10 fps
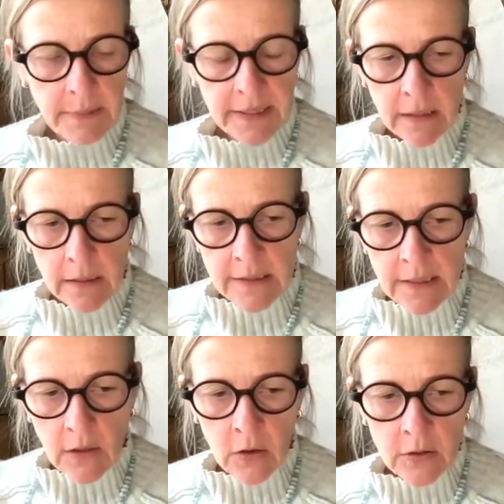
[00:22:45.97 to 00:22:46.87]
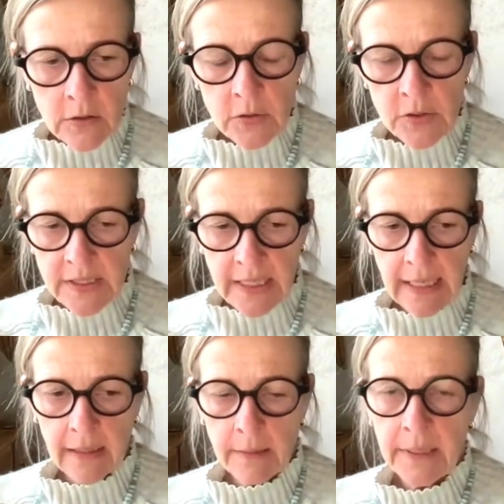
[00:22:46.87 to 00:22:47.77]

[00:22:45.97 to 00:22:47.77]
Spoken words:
Because in order to scale,